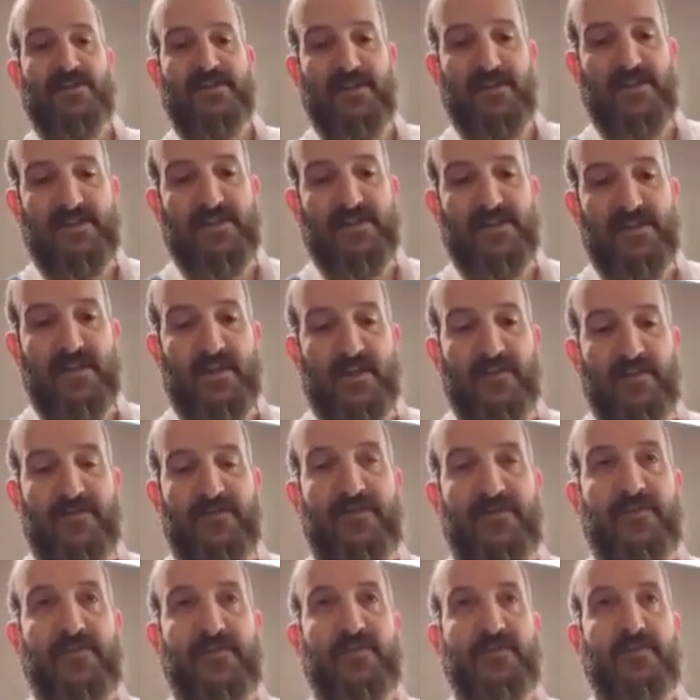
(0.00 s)
Since
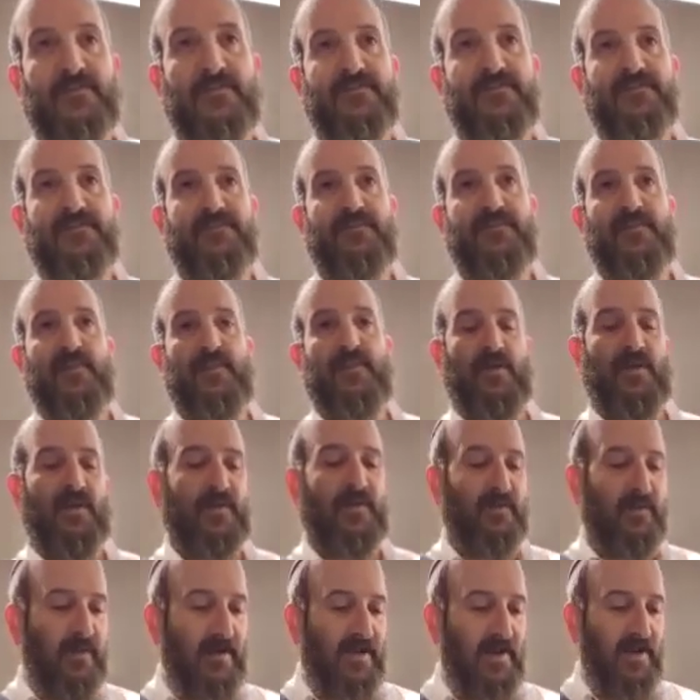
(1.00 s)
if
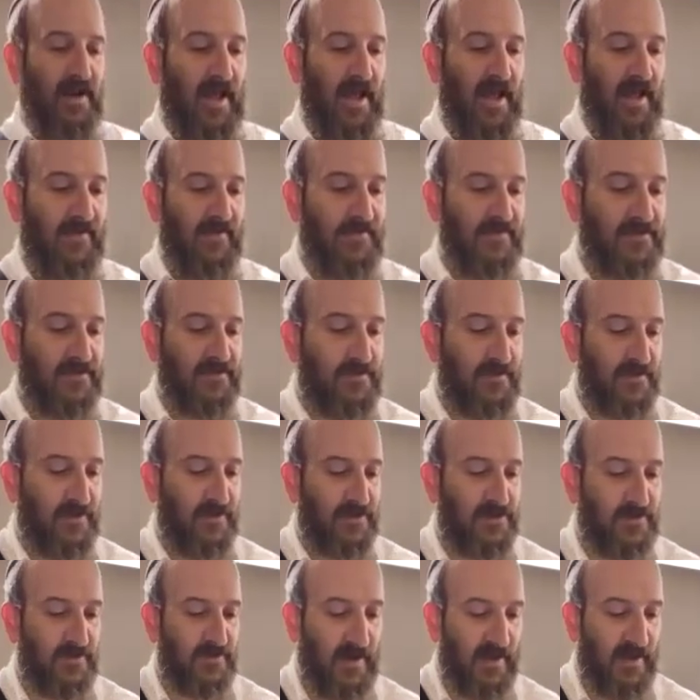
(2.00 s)
it didn't have the
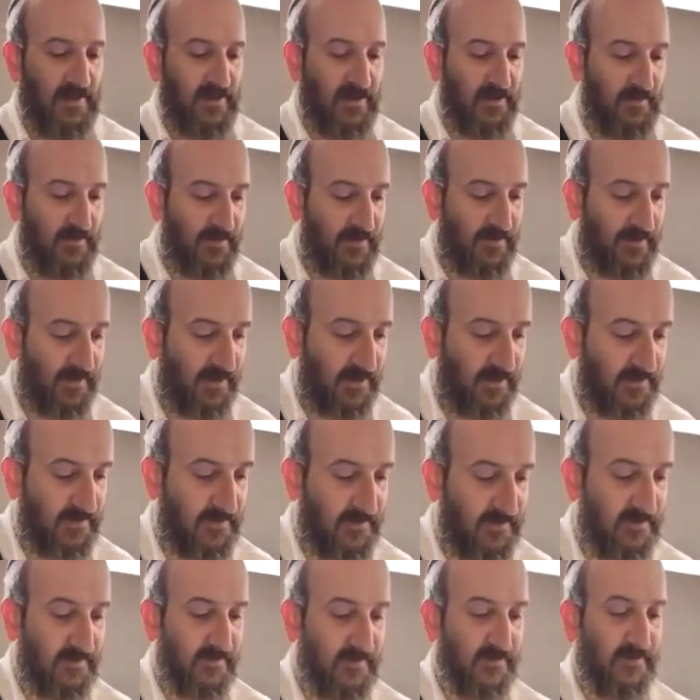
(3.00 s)
spirituality within it,
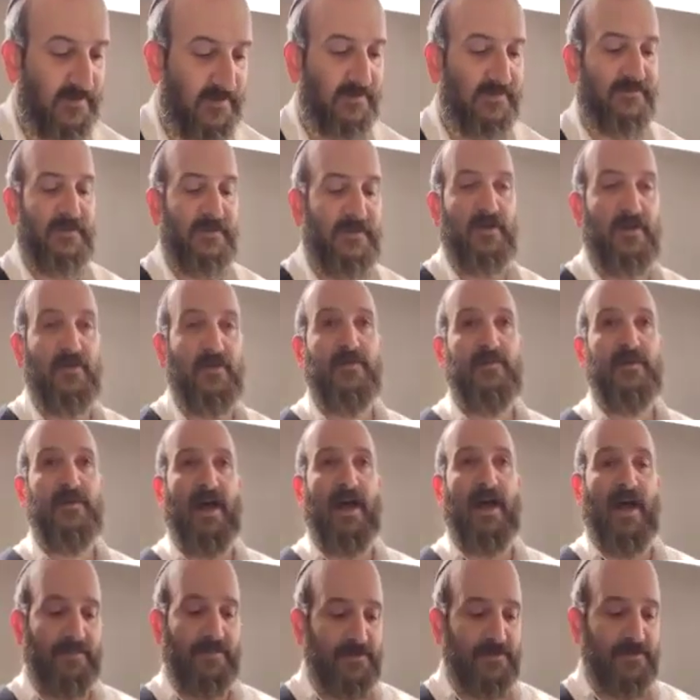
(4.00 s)
it would
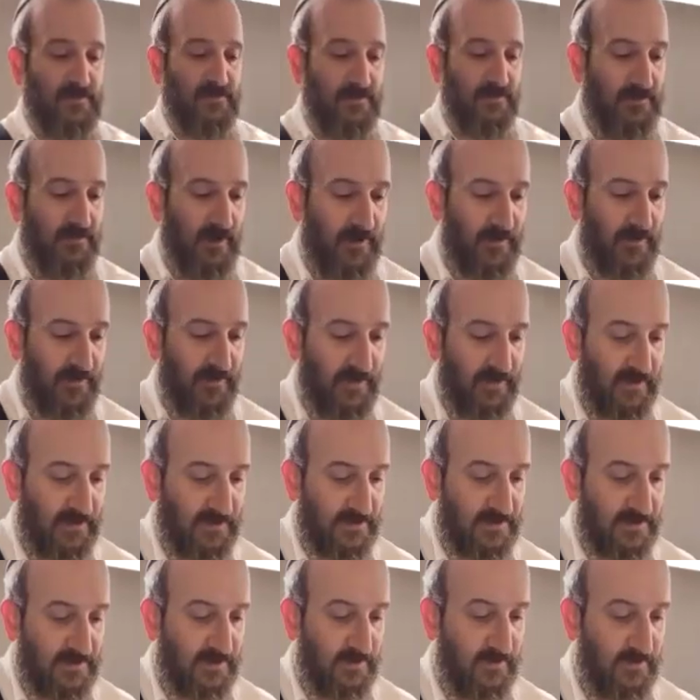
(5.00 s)
be absolute
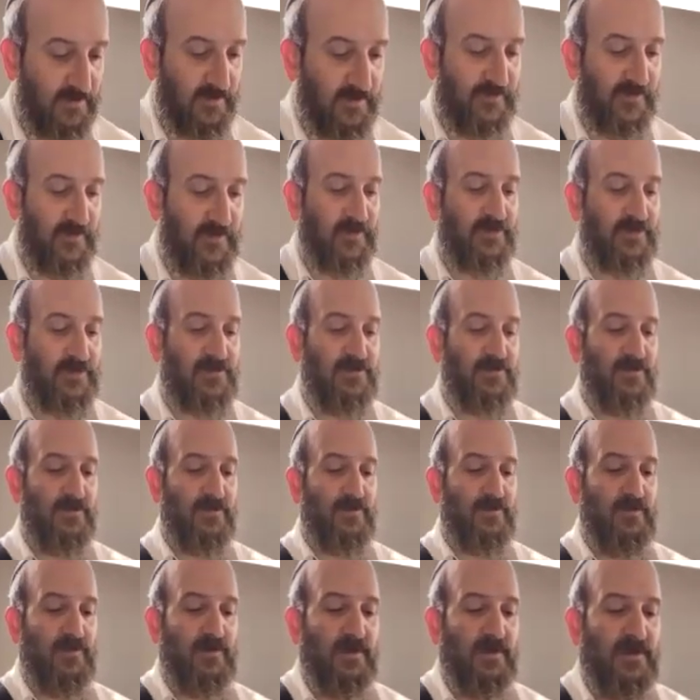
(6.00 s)
nothingness. It would revert
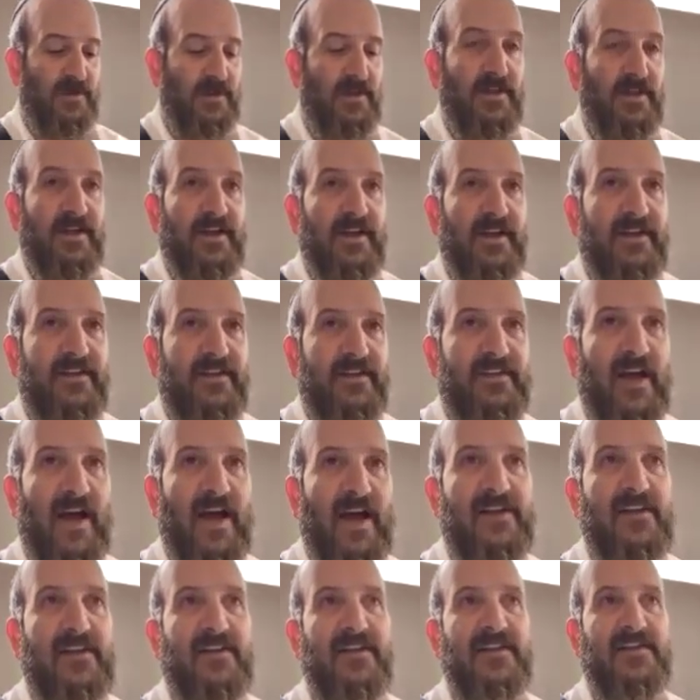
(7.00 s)
to
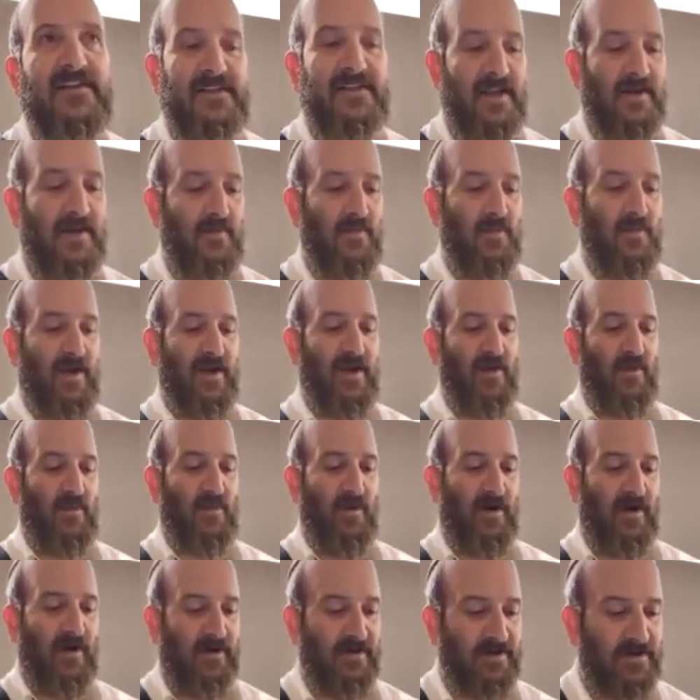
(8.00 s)
exactly the same way it
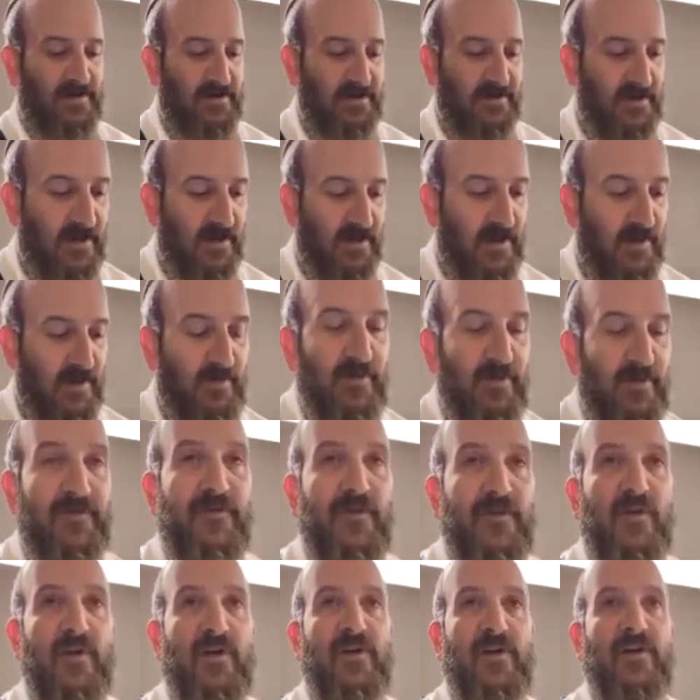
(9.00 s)
was
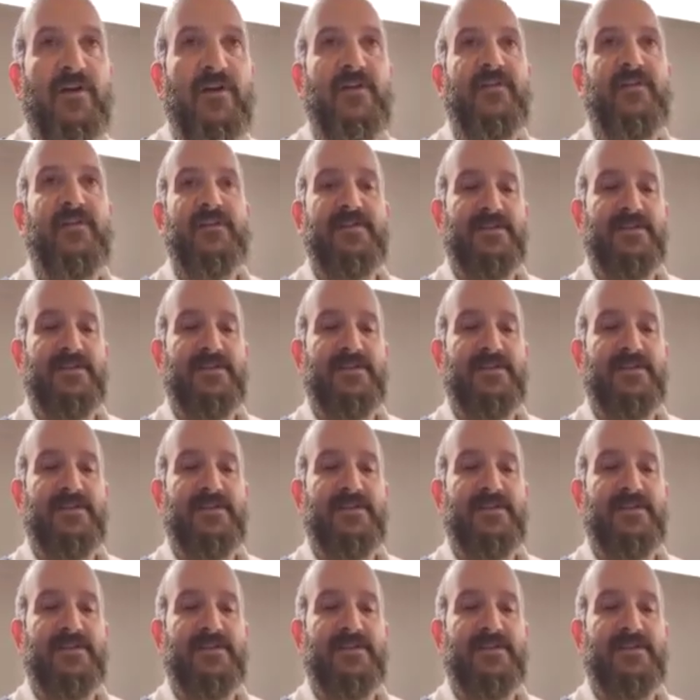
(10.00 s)
before